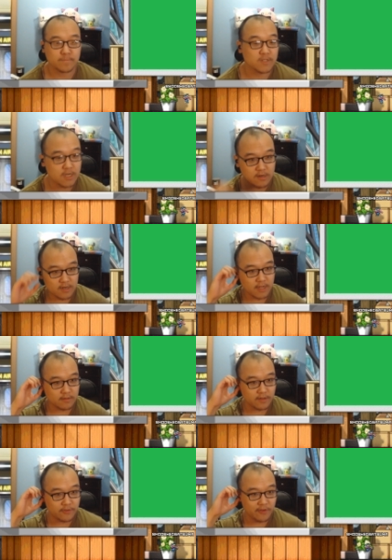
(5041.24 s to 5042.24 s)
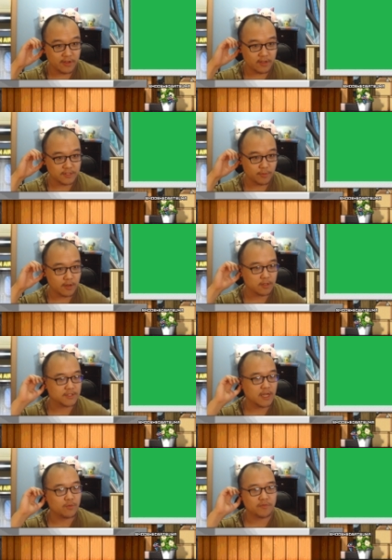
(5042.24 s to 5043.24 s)
Other than that, if you have anything else you want to
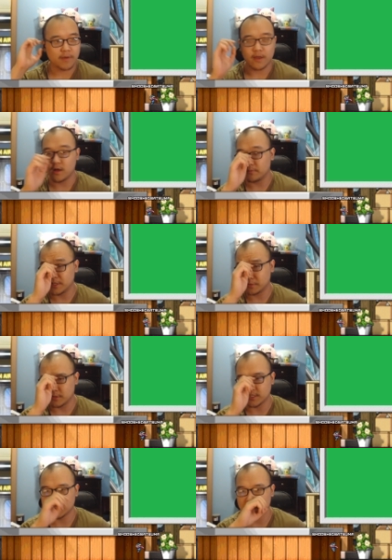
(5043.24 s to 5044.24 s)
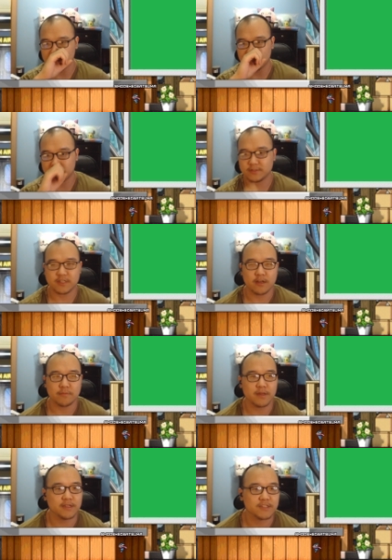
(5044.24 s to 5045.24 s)
close out with, by all means, please say your
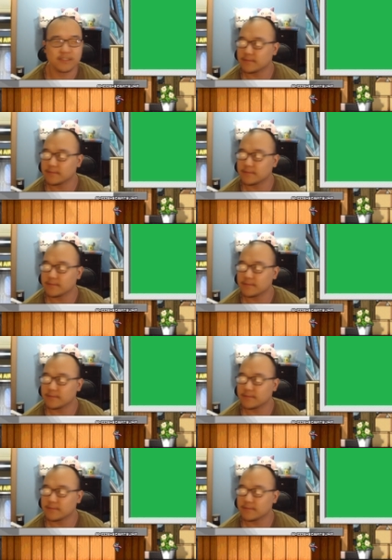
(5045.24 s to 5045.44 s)
piece.